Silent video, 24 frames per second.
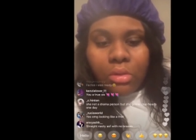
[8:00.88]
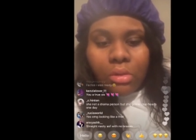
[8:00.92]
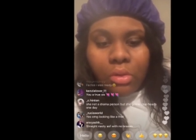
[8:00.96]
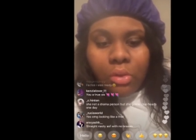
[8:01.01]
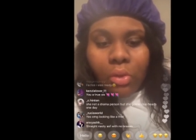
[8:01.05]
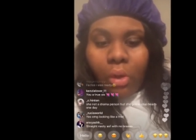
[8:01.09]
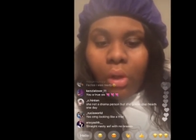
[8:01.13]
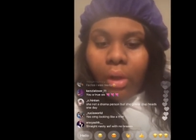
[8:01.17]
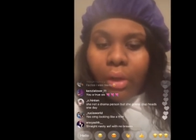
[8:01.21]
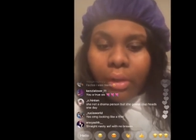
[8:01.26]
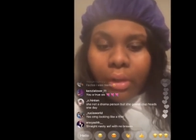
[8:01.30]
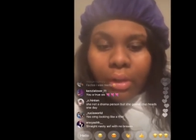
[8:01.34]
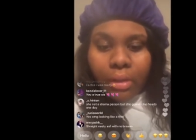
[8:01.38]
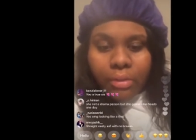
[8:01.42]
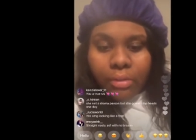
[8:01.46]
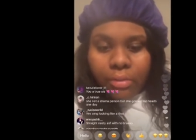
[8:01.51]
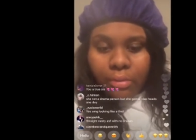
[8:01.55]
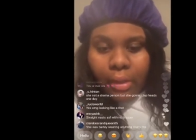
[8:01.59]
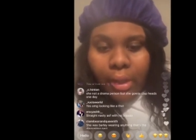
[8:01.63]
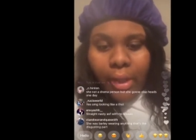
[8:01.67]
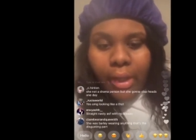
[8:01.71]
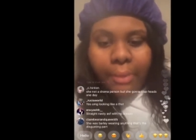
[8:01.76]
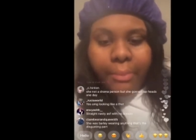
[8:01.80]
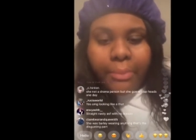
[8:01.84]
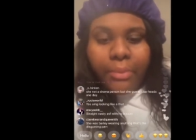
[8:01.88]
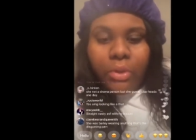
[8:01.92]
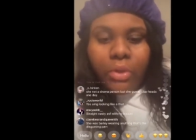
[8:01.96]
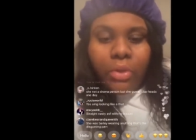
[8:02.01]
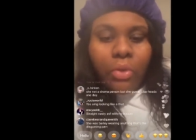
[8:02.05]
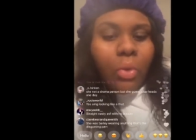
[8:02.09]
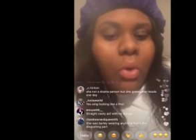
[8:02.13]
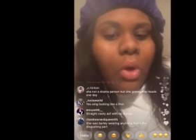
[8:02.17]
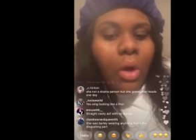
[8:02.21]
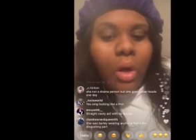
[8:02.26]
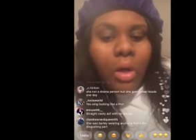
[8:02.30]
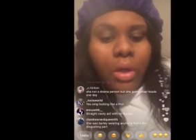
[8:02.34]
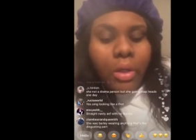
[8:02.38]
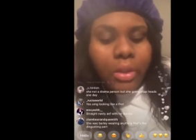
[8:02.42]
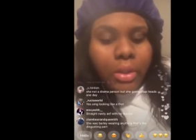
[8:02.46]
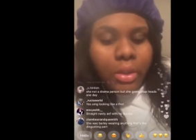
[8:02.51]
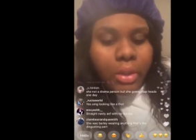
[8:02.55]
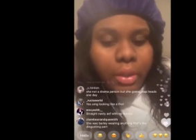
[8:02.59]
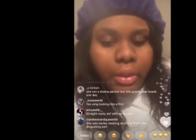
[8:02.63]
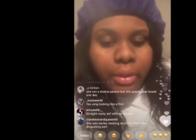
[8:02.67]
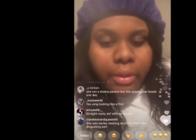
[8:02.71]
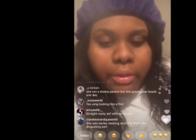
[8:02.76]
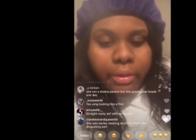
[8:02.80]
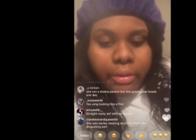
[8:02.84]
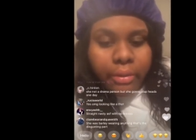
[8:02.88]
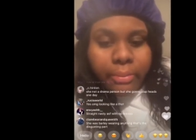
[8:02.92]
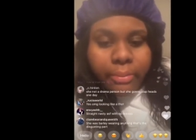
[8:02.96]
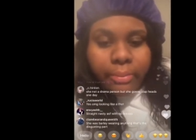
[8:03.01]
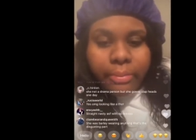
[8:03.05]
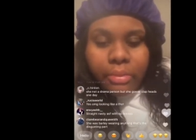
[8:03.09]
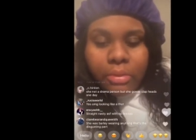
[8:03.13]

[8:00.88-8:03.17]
You are Abby. You already hit.